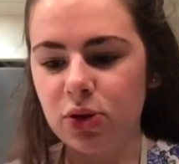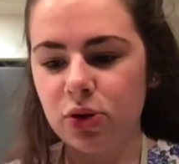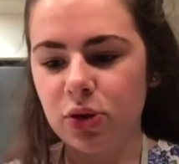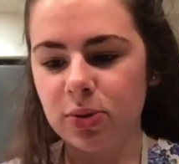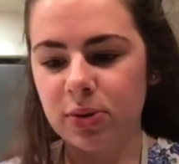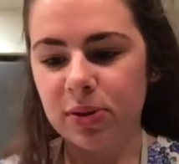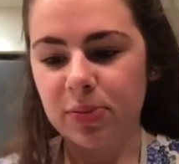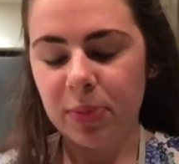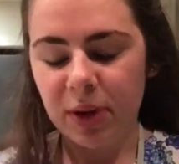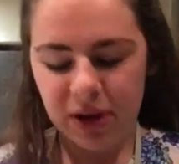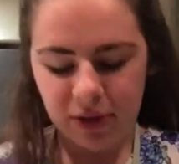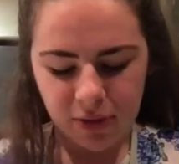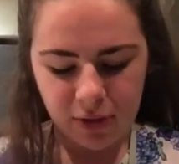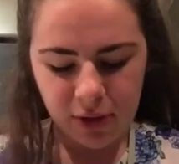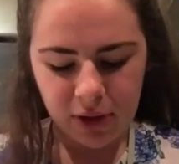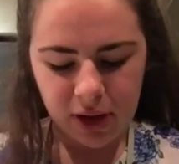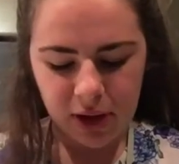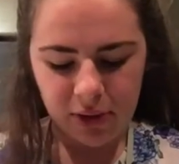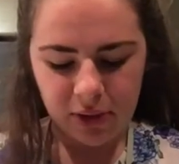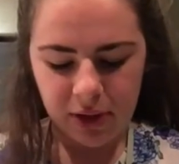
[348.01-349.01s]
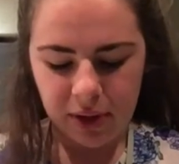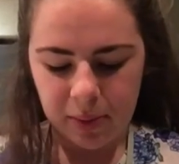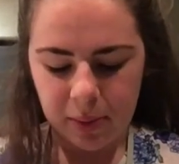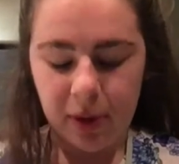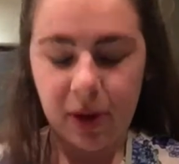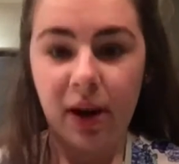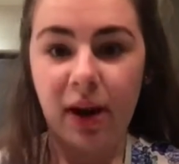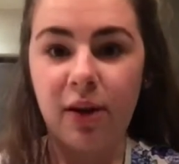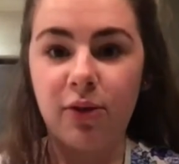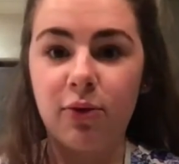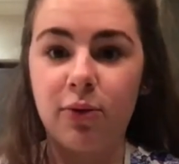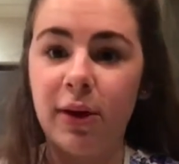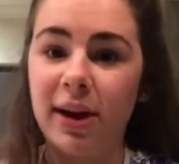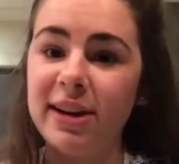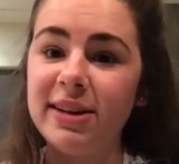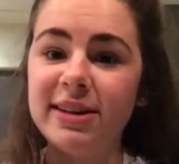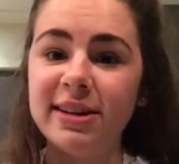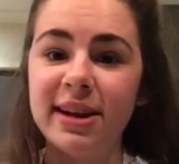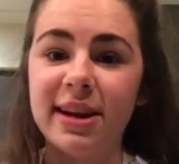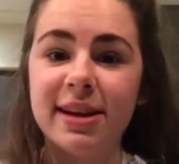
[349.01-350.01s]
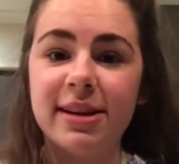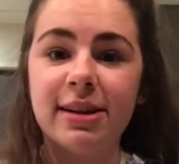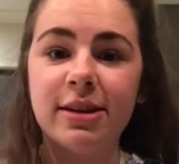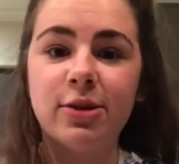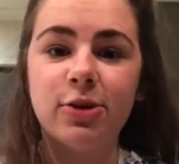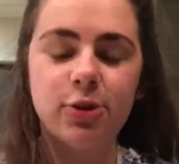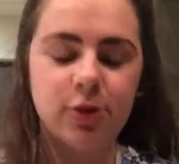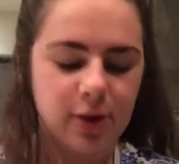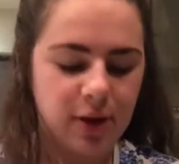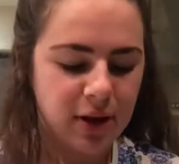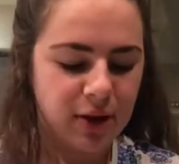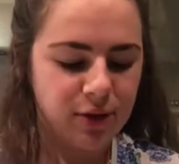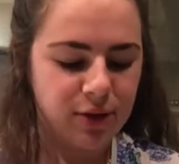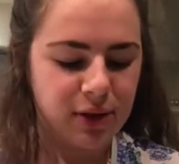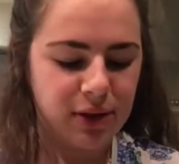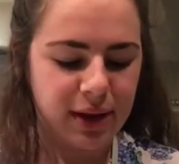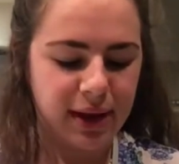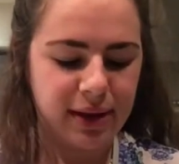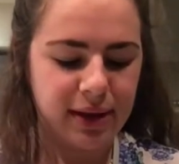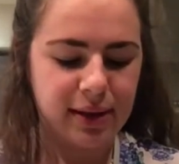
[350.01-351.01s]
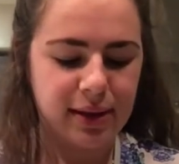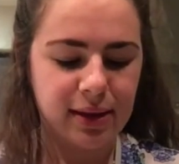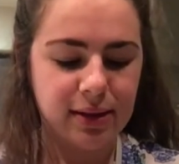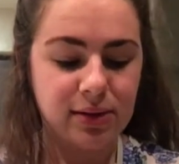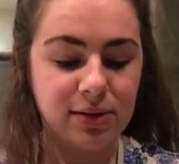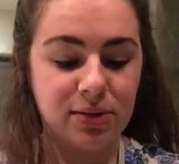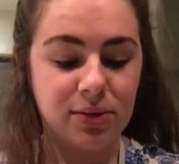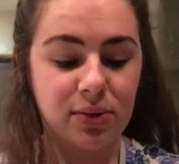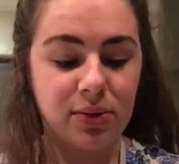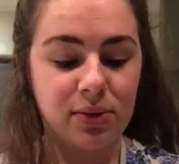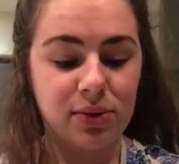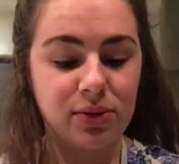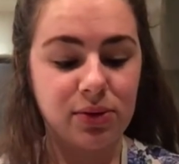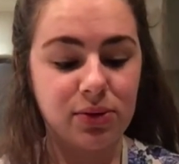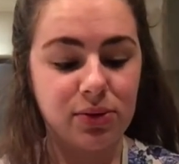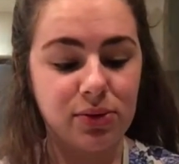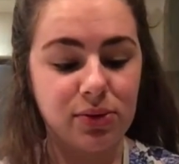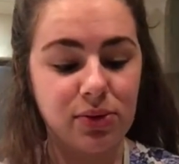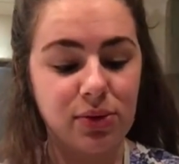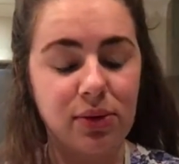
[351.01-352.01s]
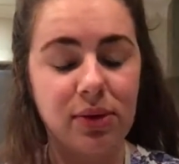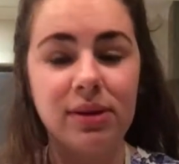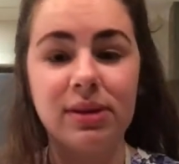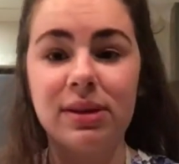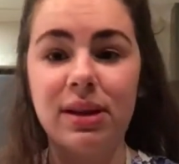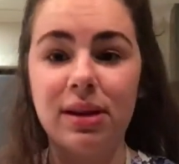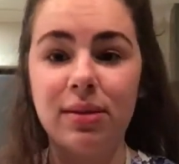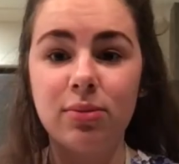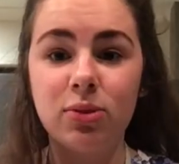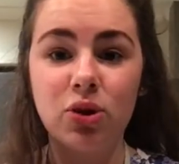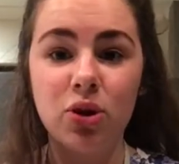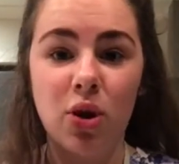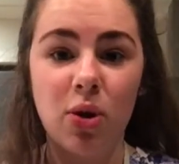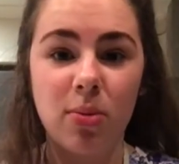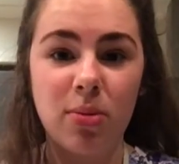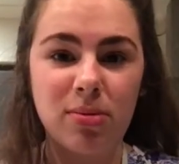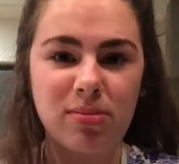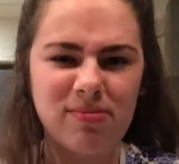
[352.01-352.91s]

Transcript: drops of pink food colouring, but I have red and I feel like that is going to do the same job.